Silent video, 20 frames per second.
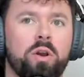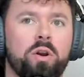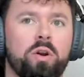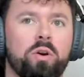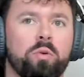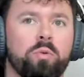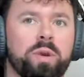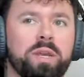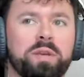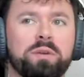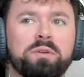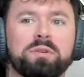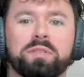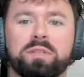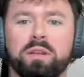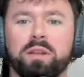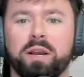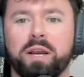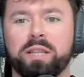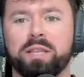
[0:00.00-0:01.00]
we used
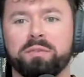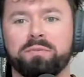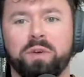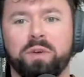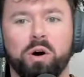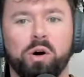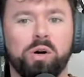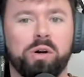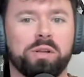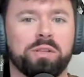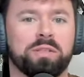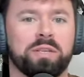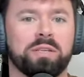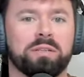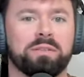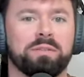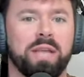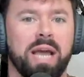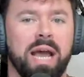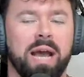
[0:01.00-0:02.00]
to look at the Vols
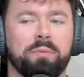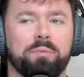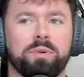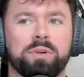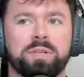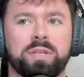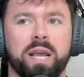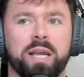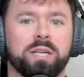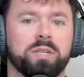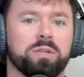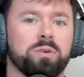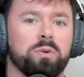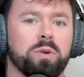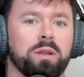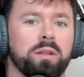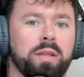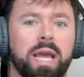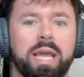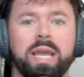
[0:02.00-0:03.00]
as that was a sort
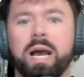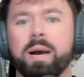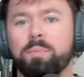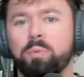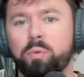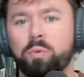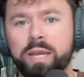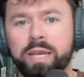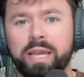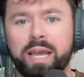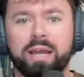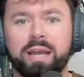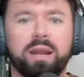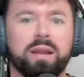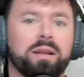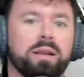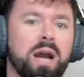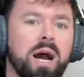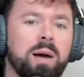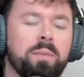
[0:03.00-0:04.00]
of layup weekend
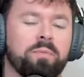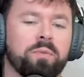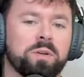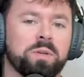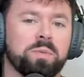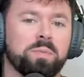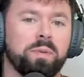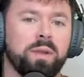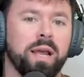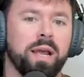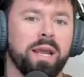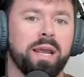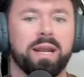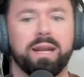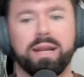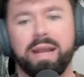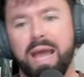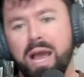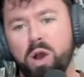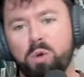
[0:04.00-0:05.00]
in conference play,
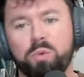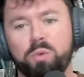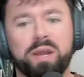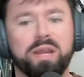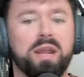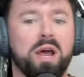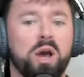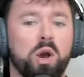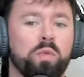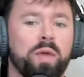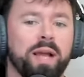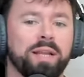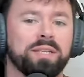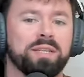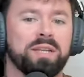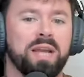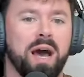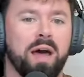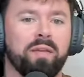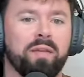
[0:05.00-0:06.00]
and now we know
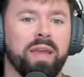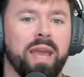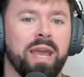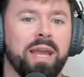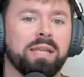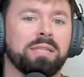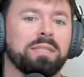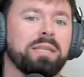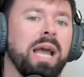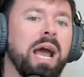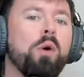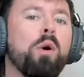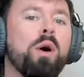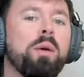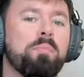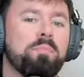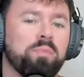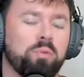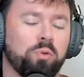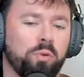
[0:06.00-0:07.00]
that's not the case. How
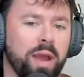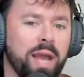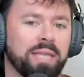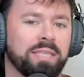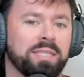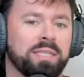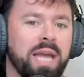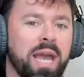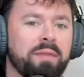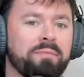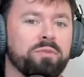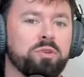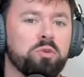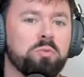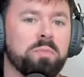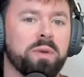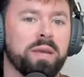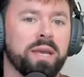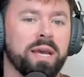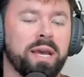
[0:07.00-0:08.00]
impressed have you
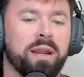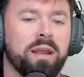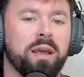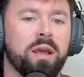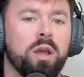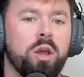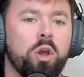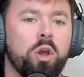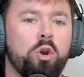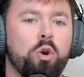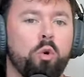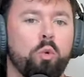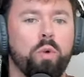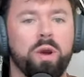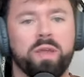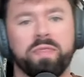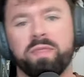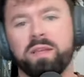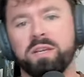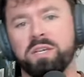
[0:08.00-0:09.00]
been
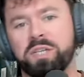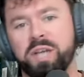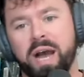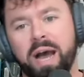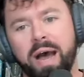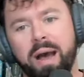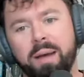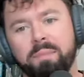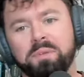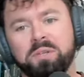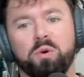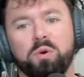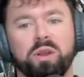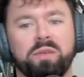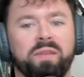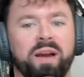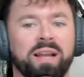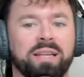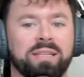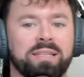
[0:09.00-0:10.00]
with the job Tony
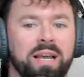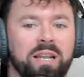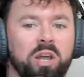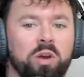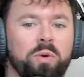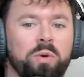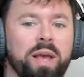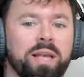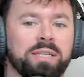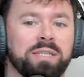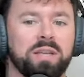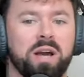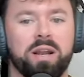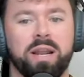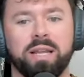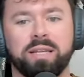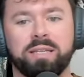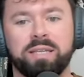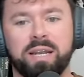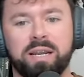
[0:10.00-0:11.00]
Vitello has done
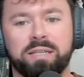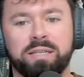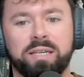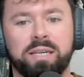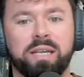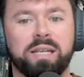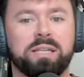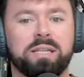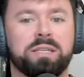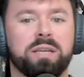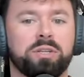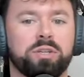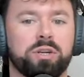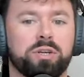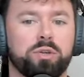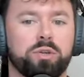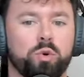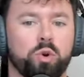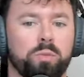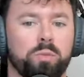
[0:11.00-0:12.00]
at Tennessee in such a
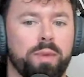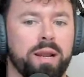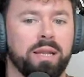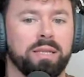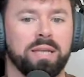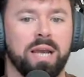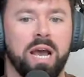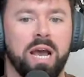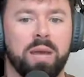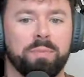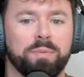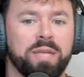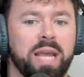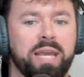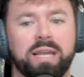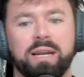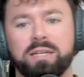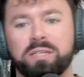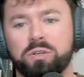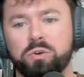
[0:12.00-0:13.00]
short amount of time,
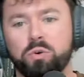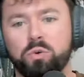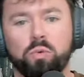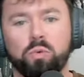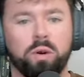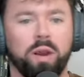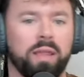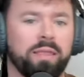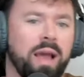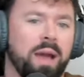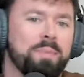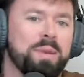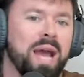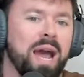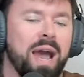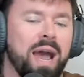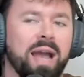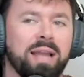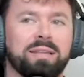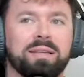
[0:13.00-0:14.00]
taking a school where, I mean,
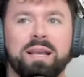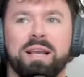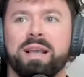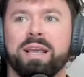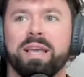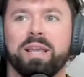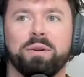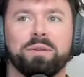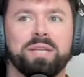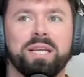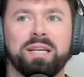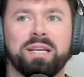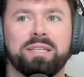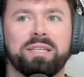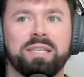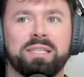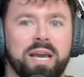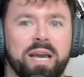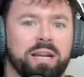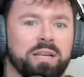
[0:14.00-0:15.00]
I you know,
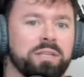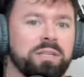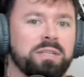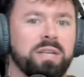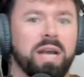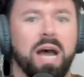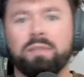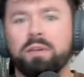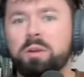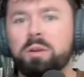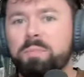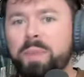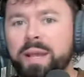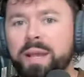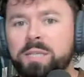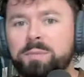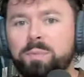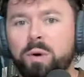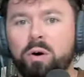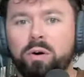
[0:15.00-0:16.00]
Tennessee's got a solid
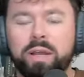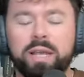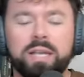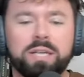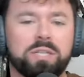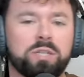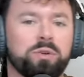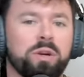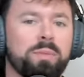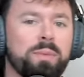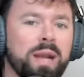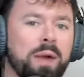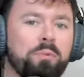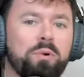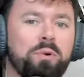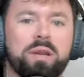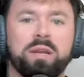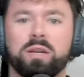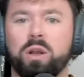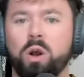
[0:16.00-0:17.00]
baseball history, but I
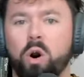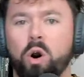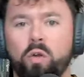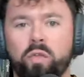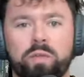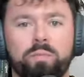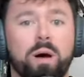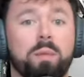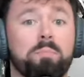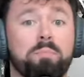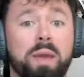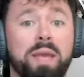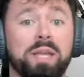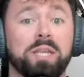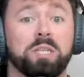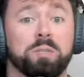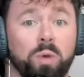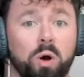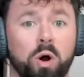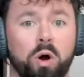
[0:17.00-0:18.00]
wouldn't call them a
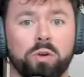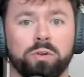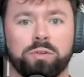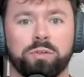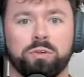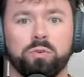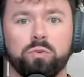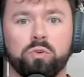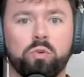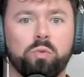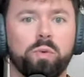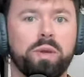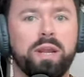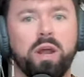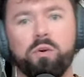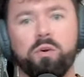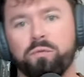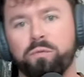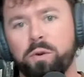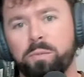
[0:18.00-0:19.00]
baseball school. We
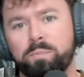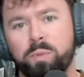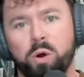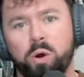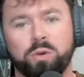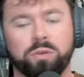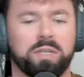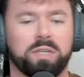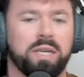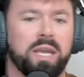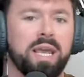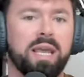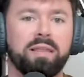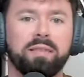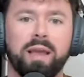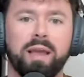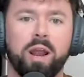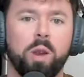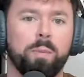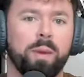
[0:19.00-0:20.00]
know football's king
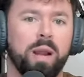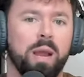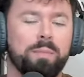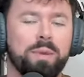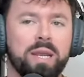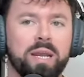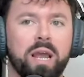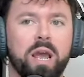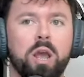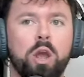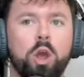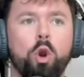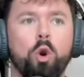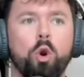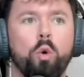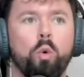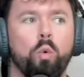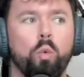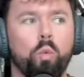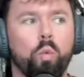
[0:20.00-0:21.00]
there, but I mean,
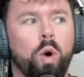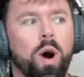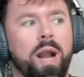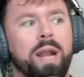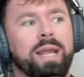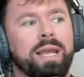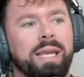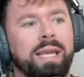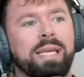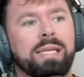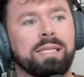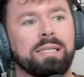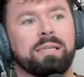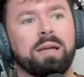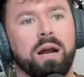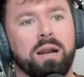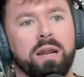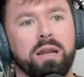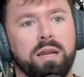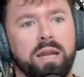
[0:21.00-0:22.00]
what he's
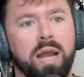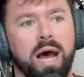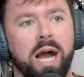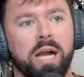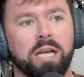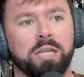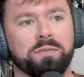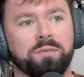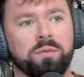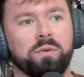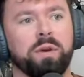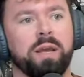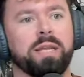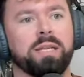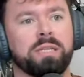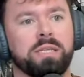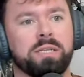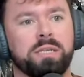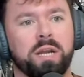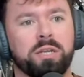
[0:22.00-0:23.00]
done in Knoxville
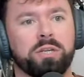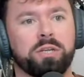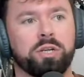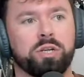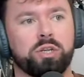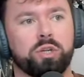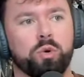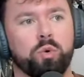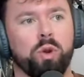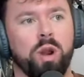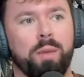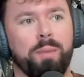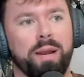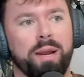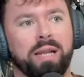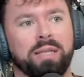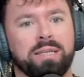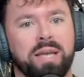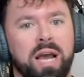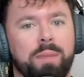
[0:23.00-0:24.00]
in such a short
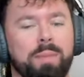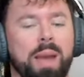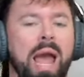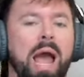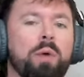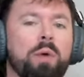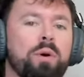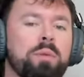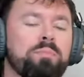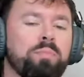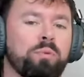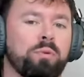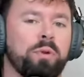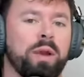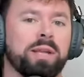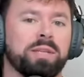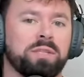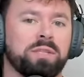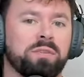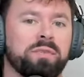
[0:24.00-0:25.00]
amount of time, how
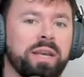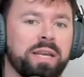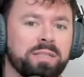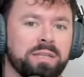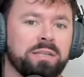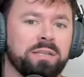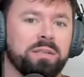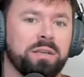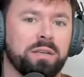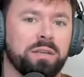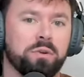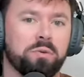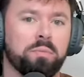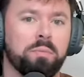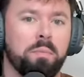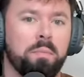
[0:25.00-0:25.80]
impressive is it to you?